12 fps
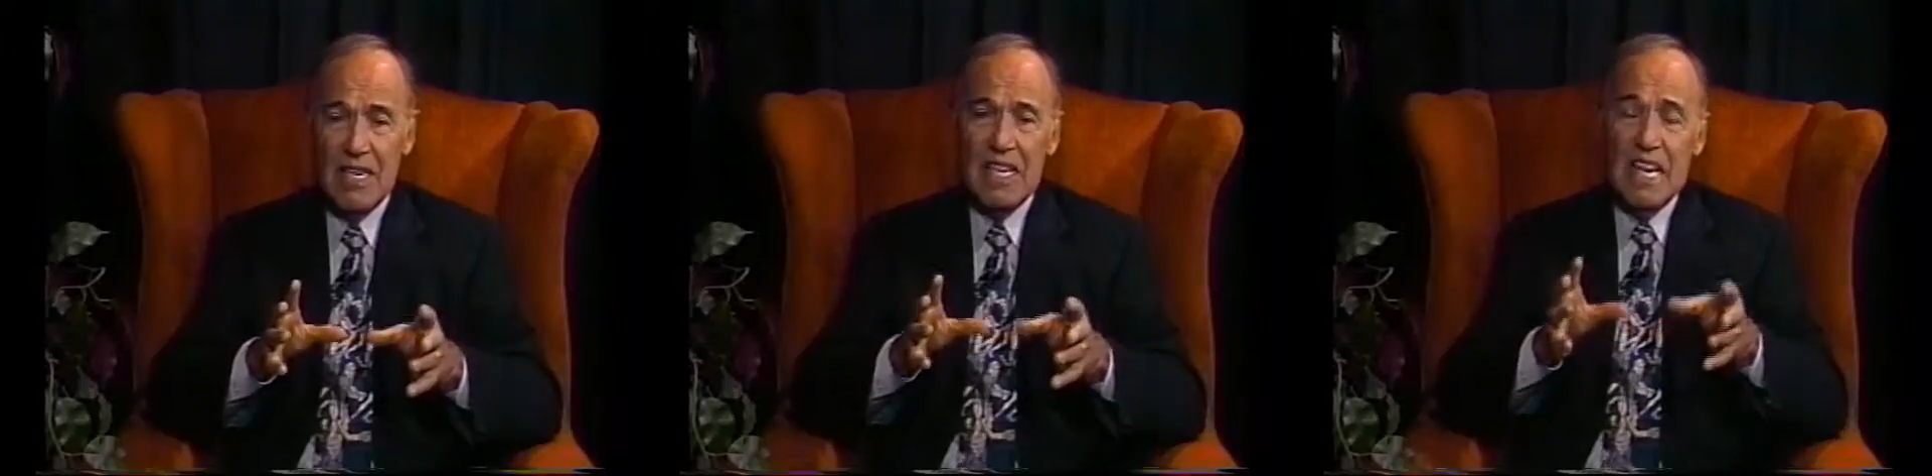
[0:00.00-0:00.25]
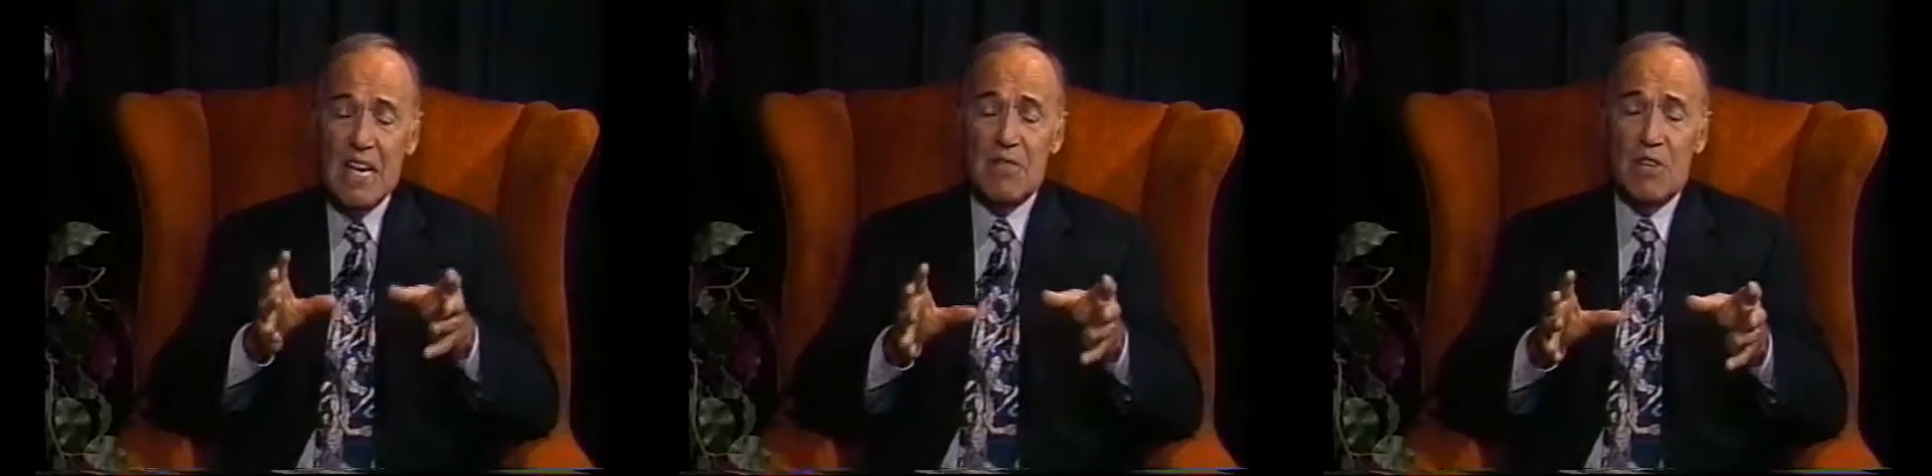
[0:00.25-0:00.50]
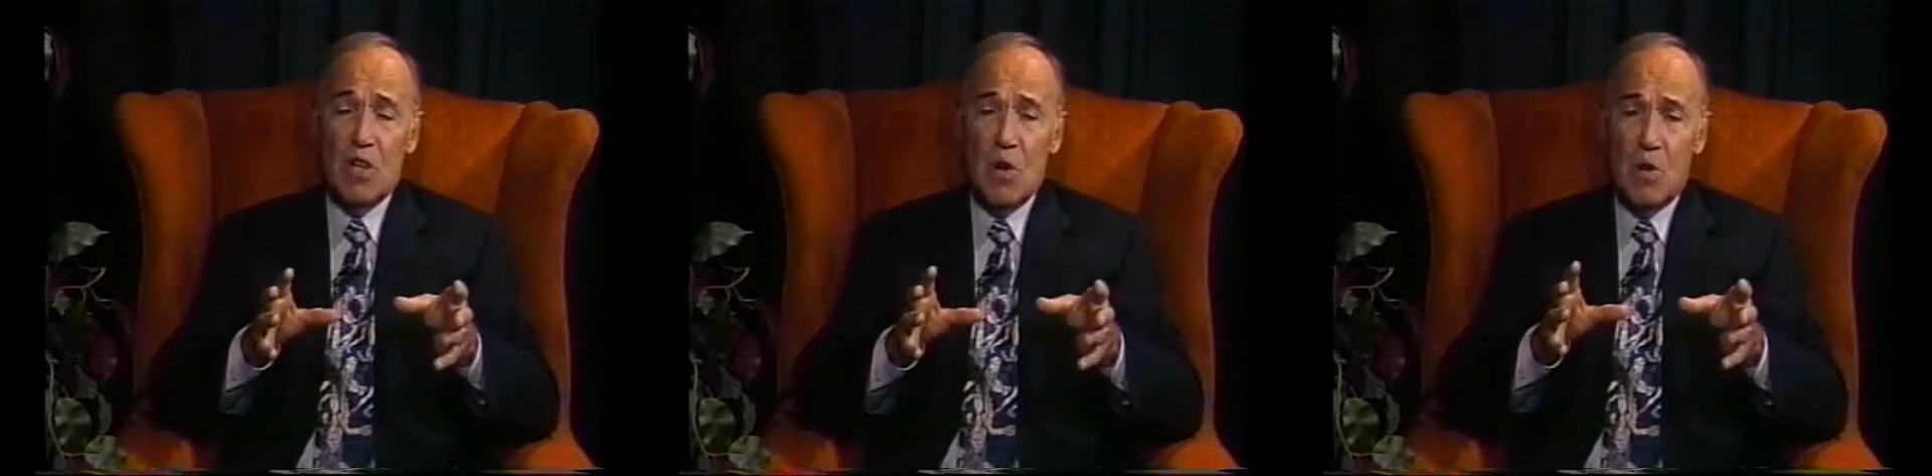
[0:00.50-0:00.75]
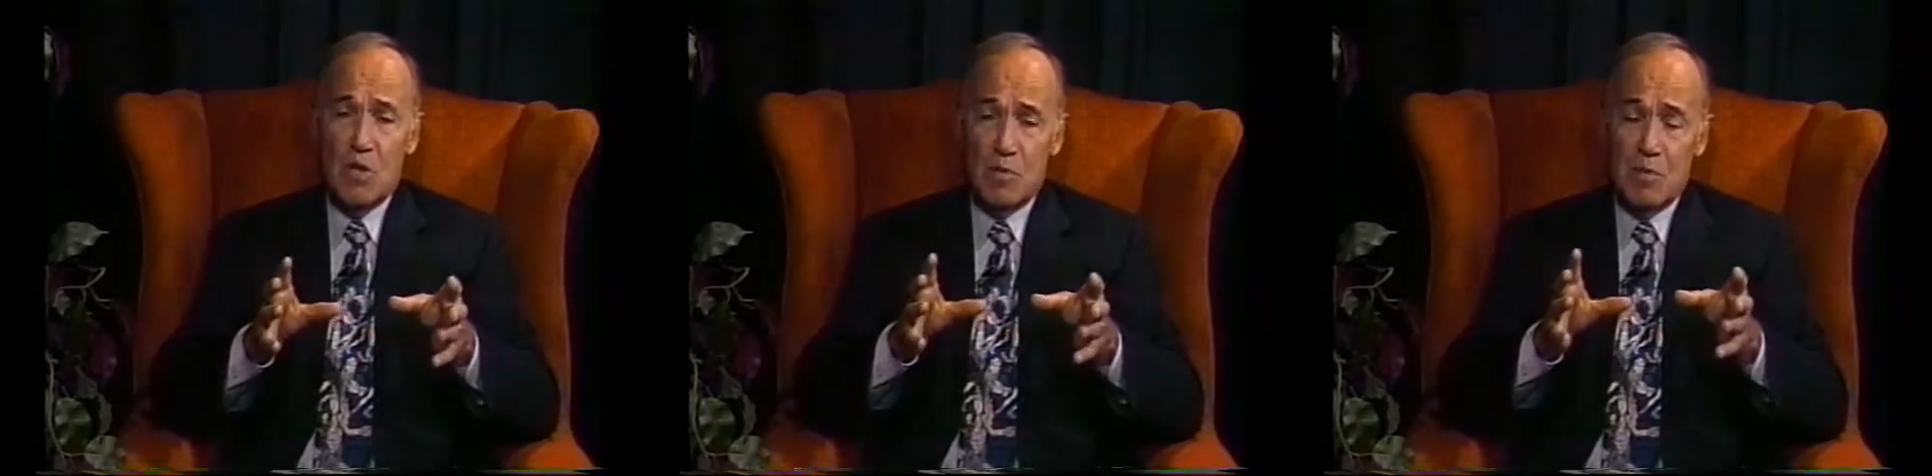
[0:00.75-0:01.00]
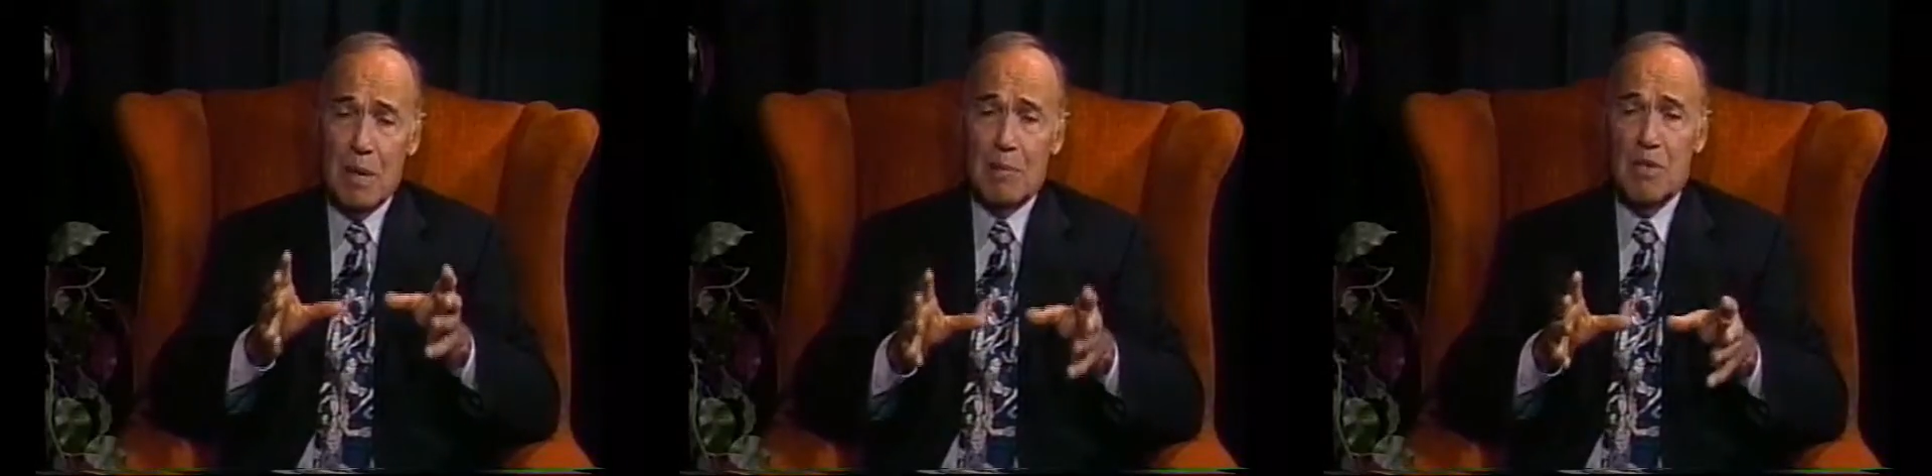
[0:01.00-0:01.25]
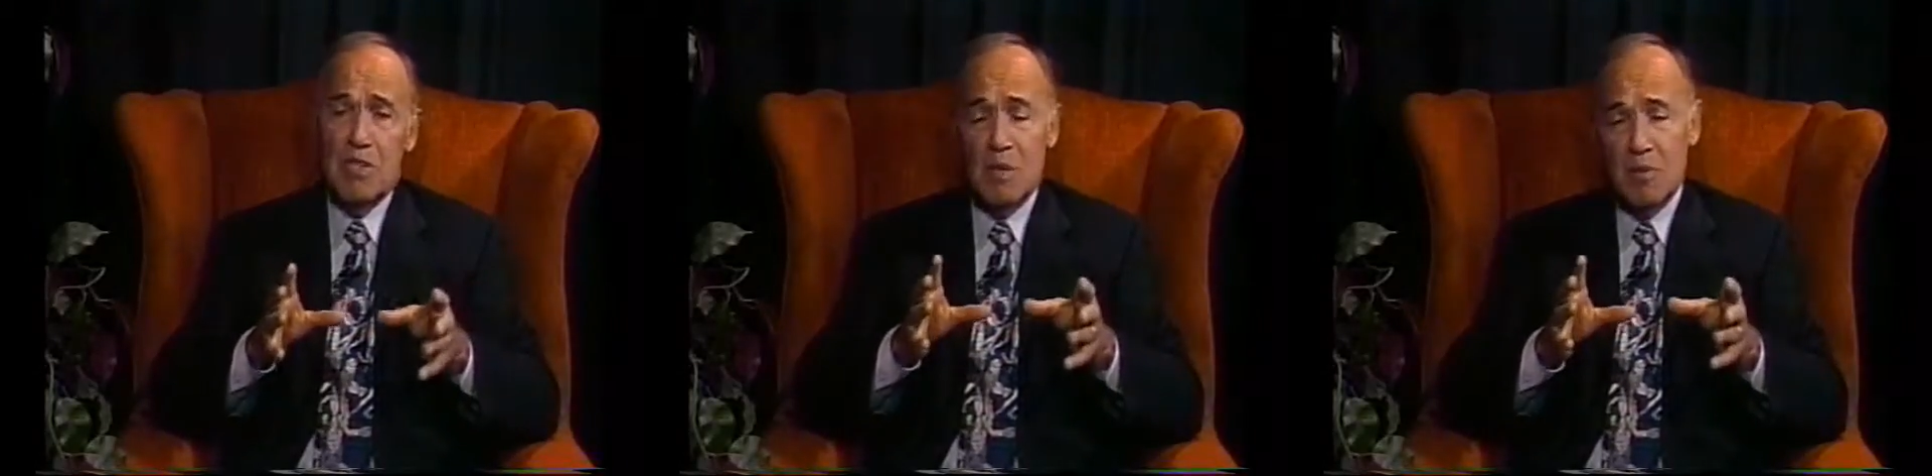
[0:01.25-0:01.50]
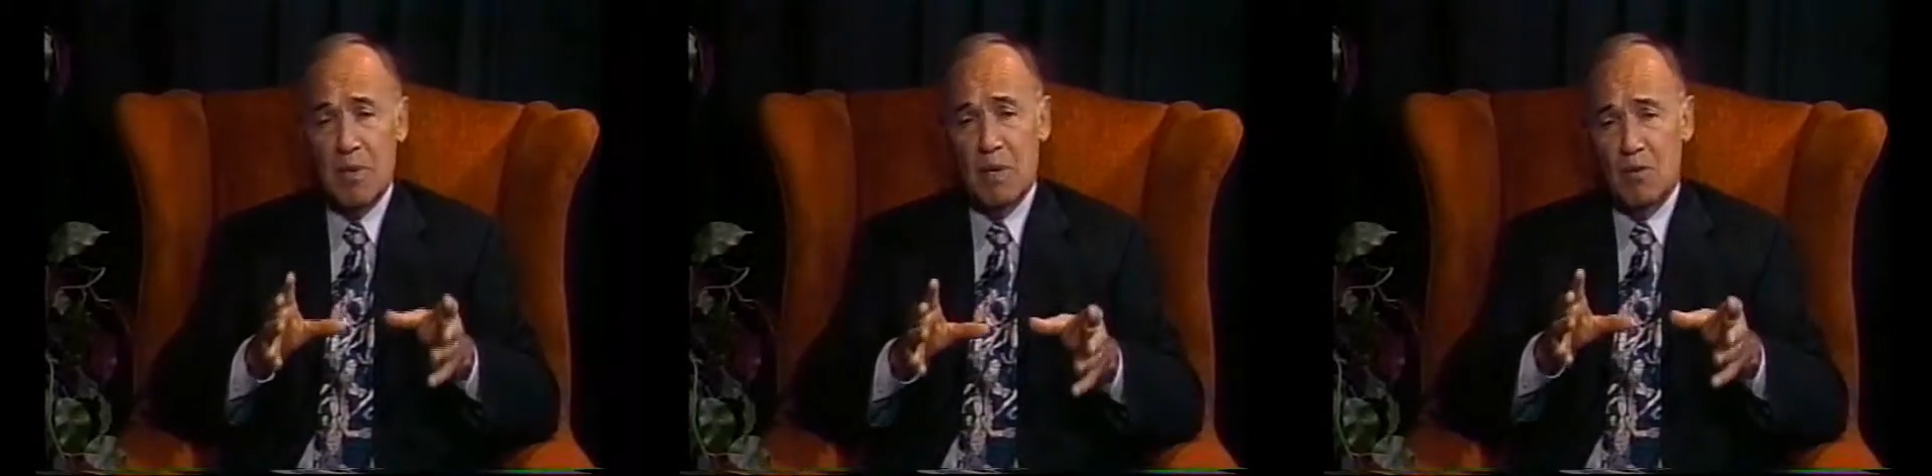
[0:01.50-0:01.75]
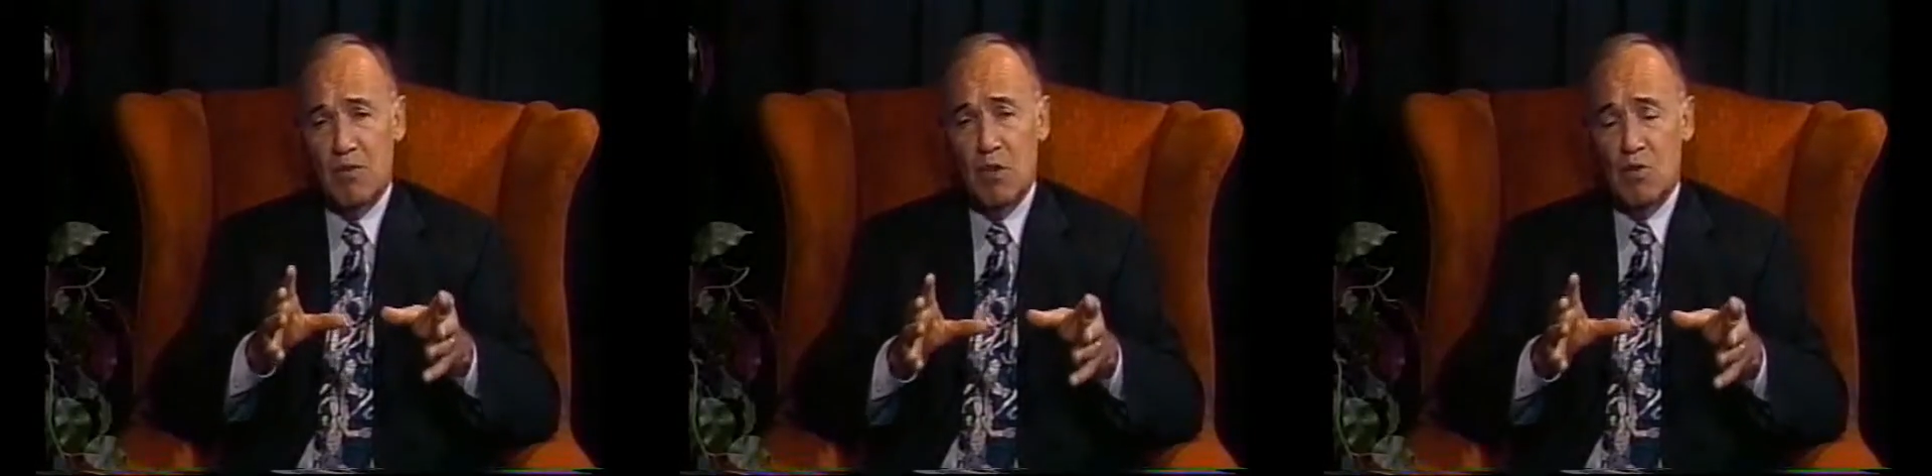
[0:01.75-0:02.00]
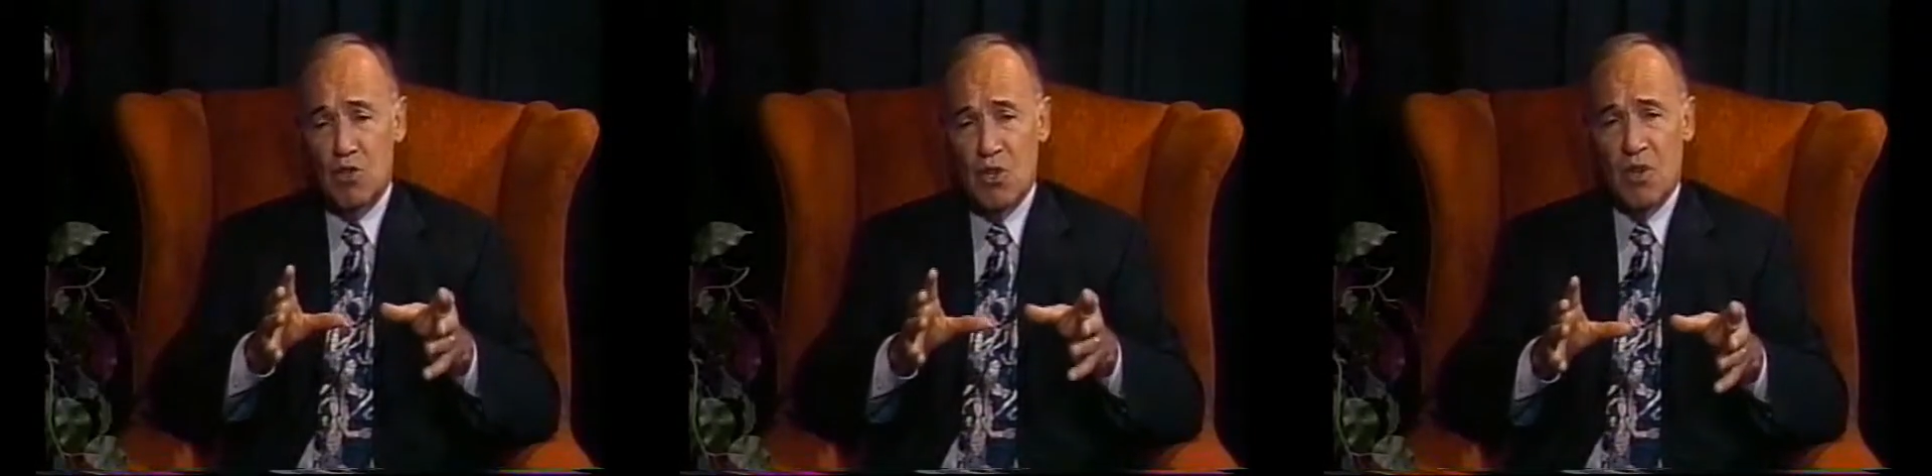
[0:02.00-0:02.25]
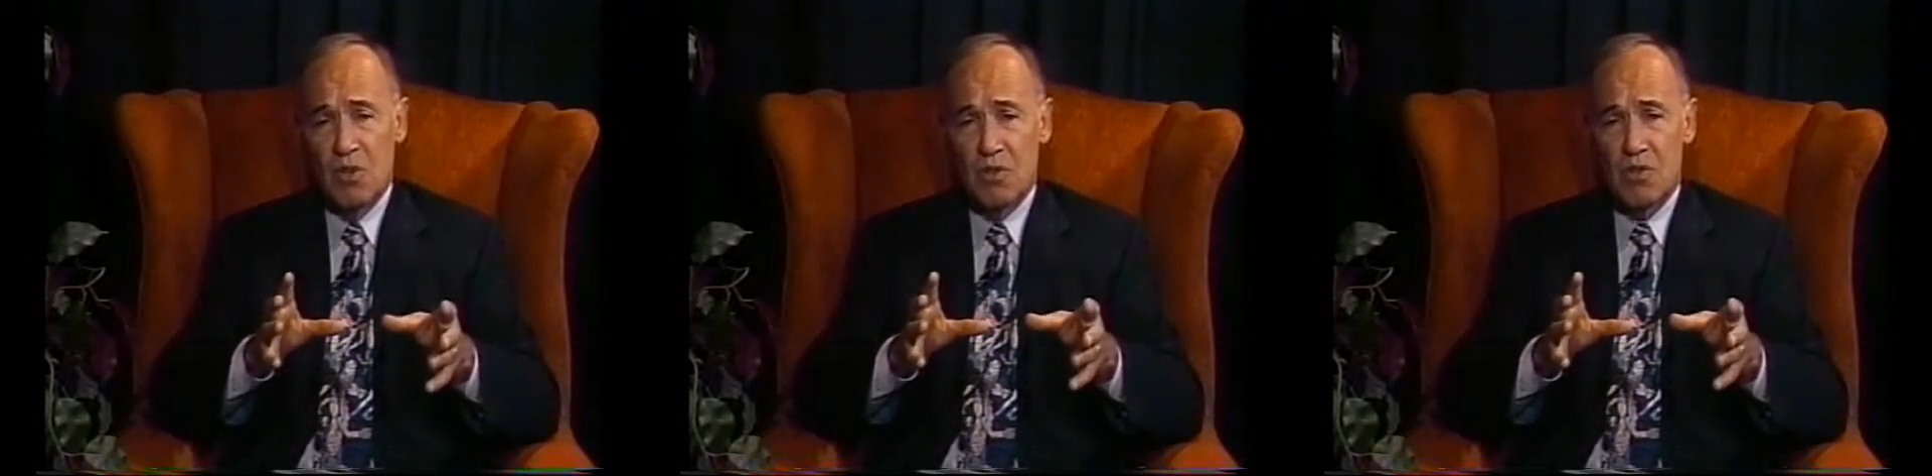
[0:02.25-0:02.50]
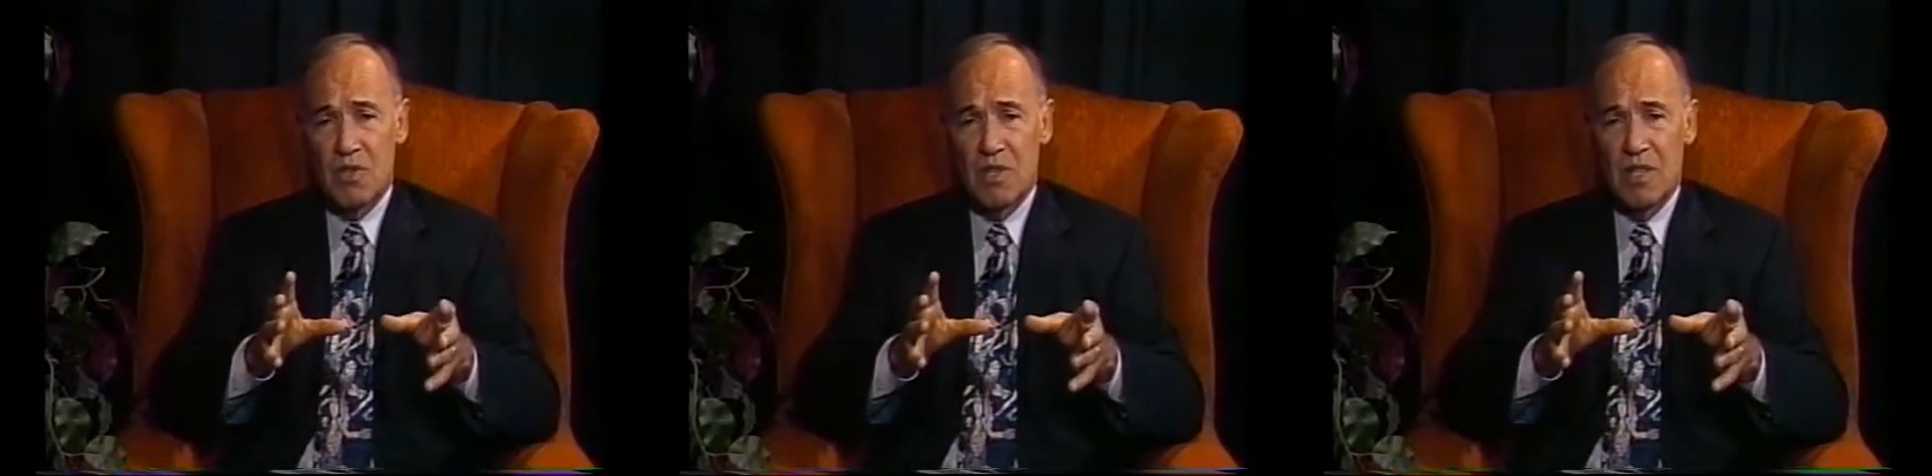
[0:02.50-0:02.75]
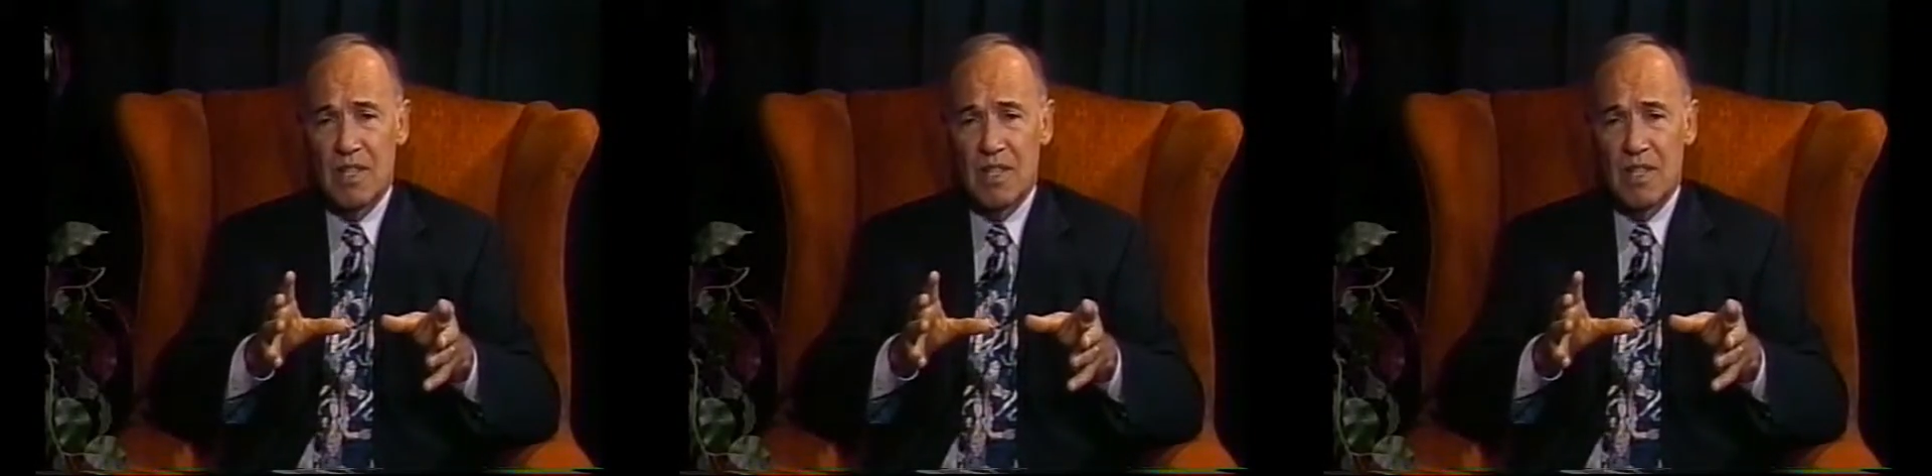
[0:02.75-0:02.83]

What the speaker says: even though it's published in peer-reviewed journals.